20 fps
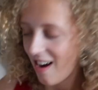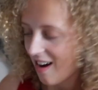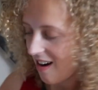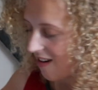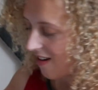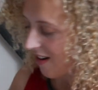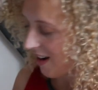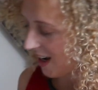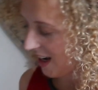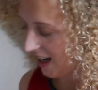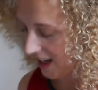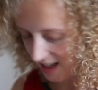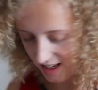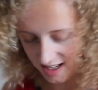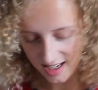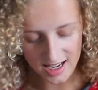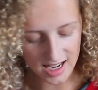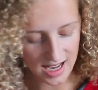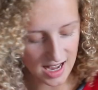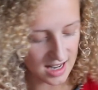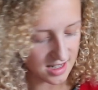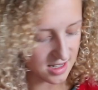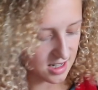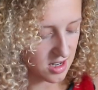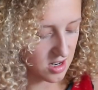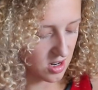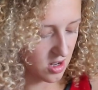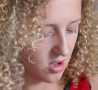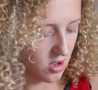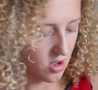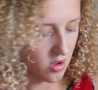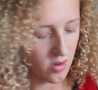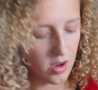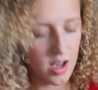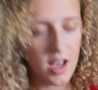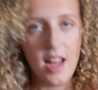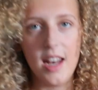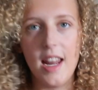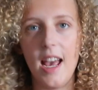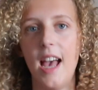I had to do
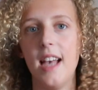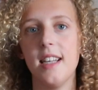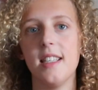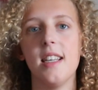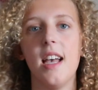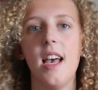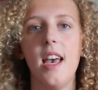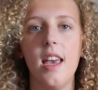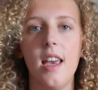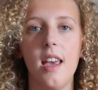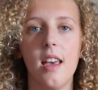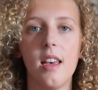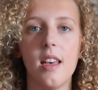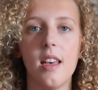an essay,